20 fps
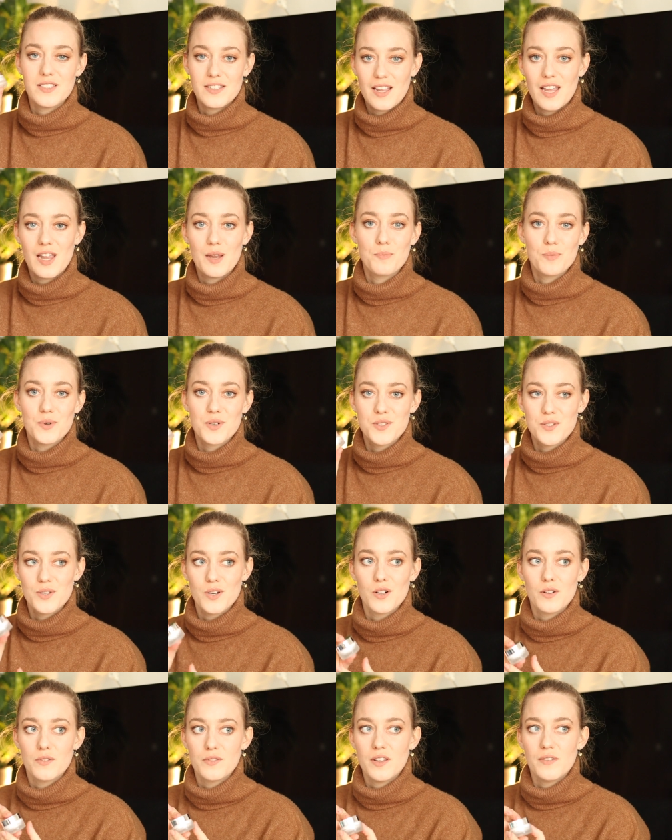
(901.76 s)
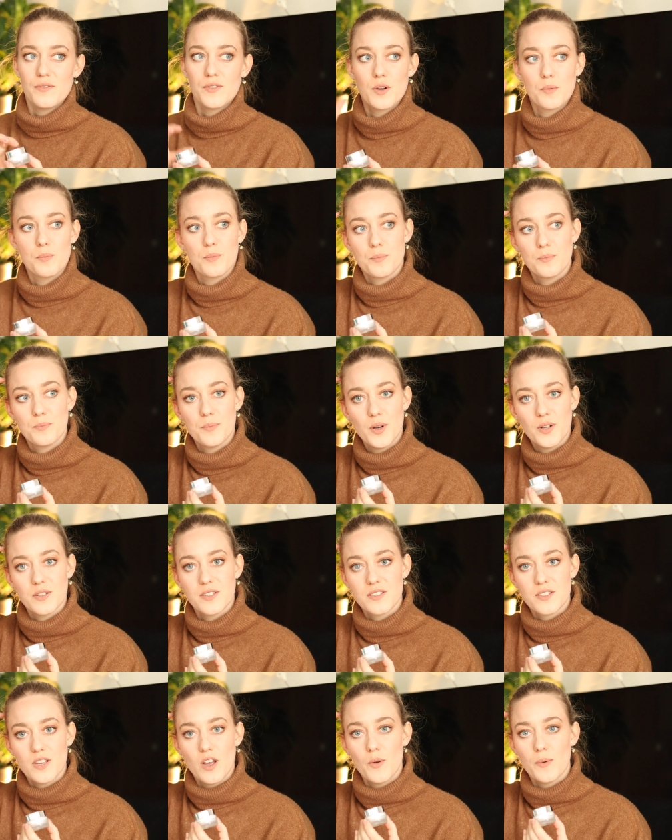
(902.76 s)
stay preserved. If your
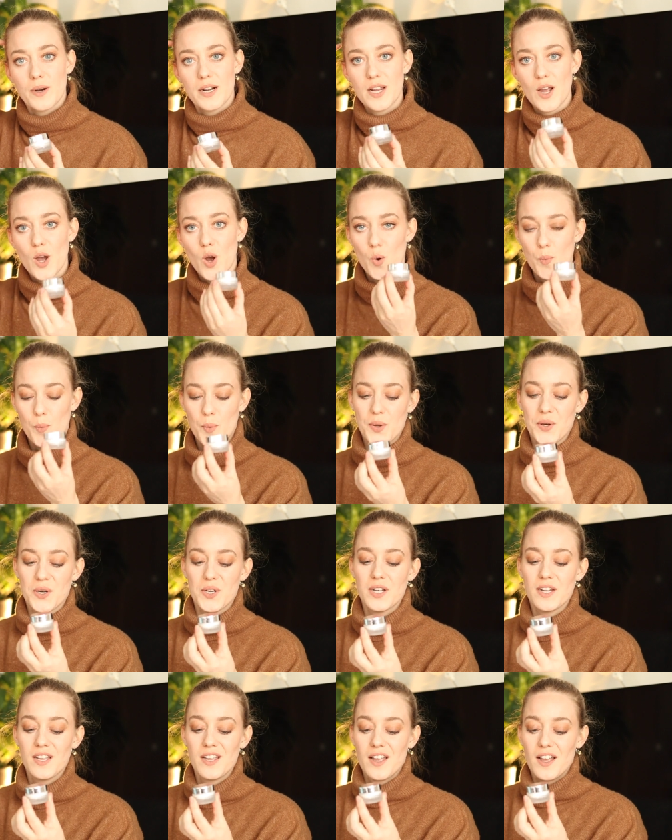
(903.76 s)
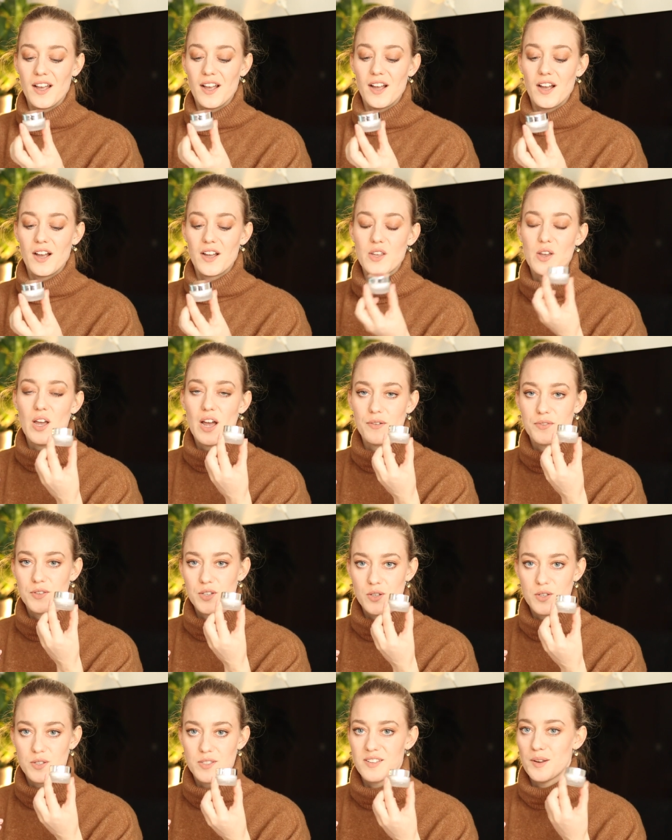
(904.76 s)
pot is already open, uh, you have
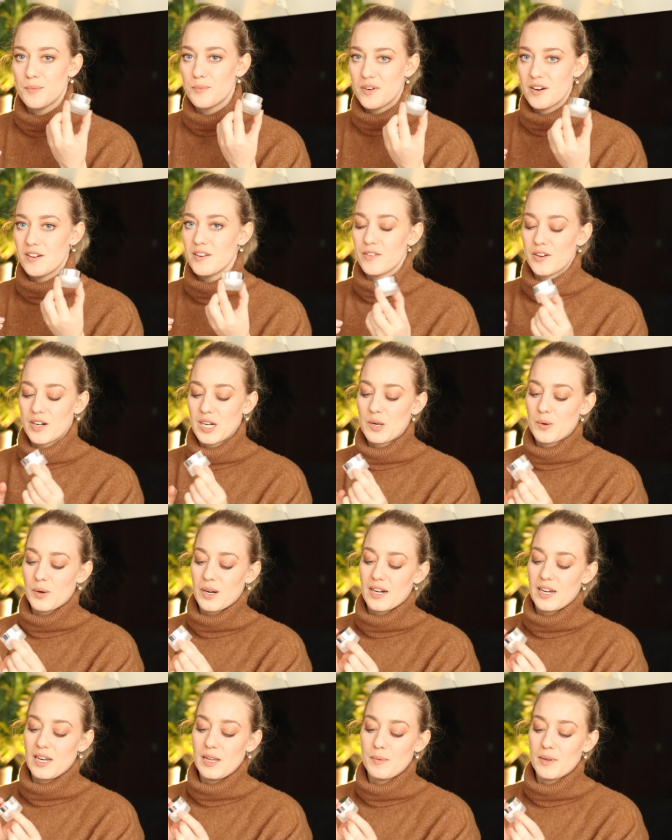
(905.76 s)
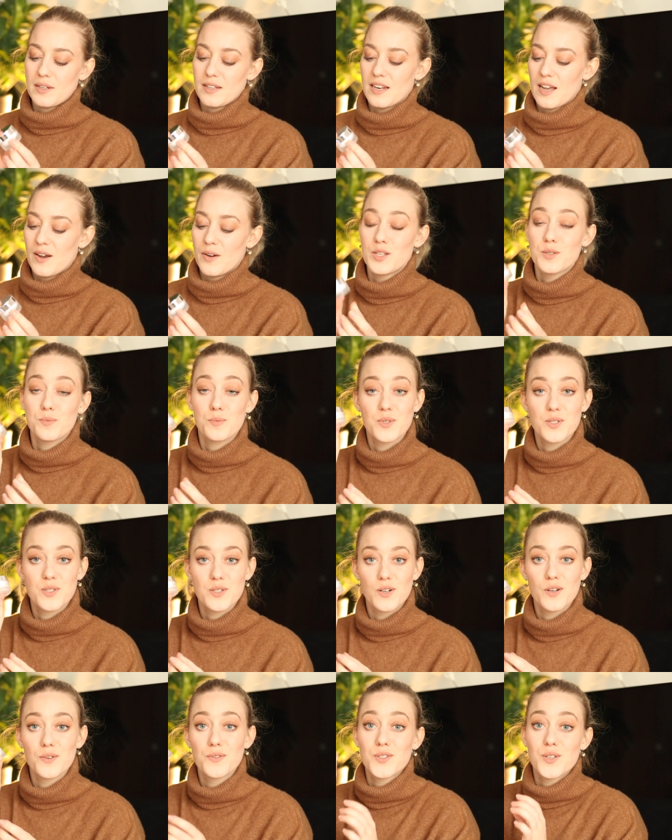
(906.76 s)
to use it up very, very quickly, but now it's
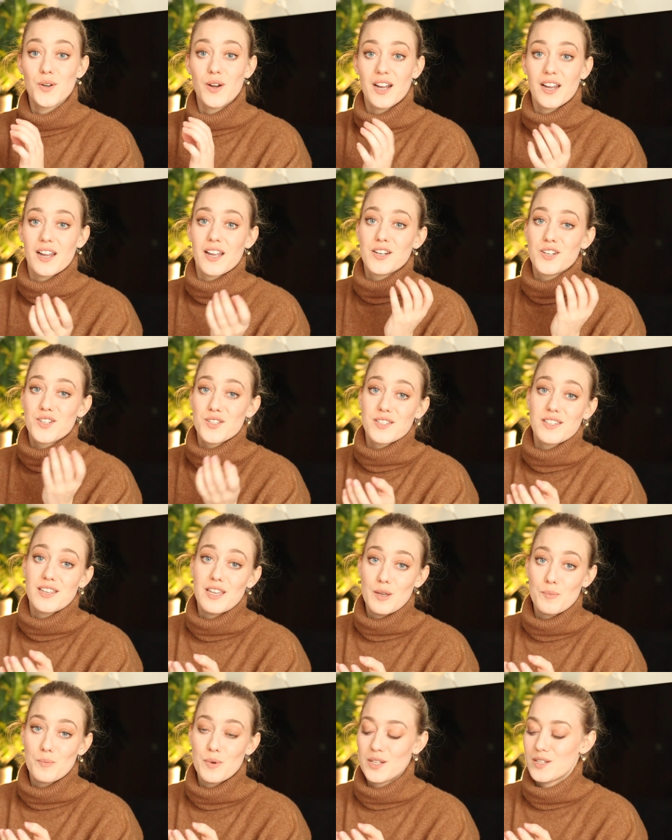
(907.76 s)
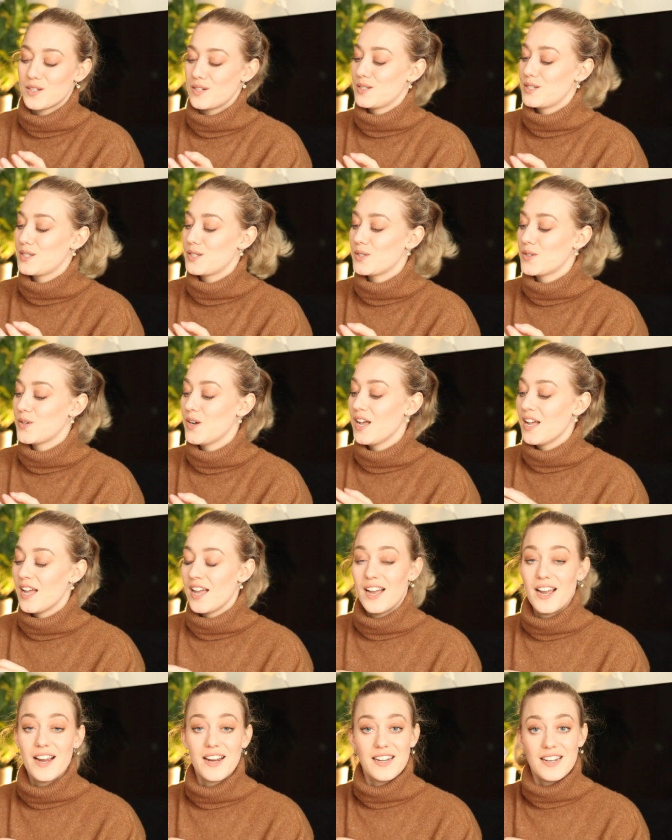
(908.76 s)
preserved, so I can just keep it until
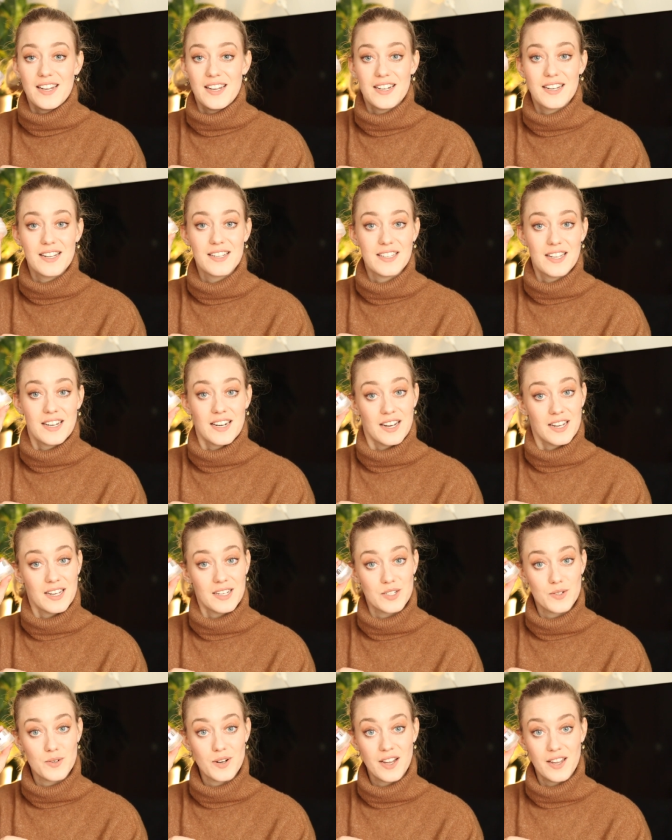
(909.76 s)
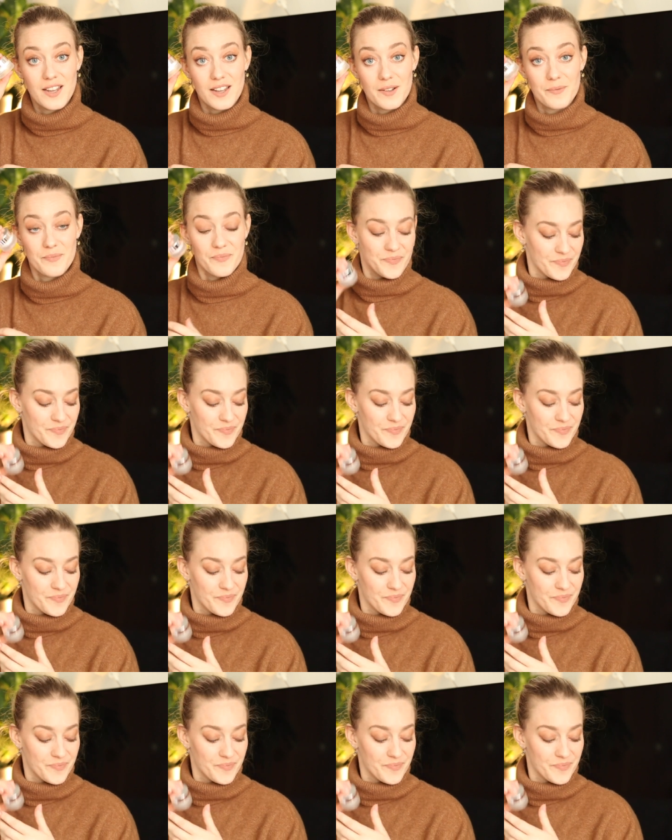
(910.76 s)
I need it and I can try it.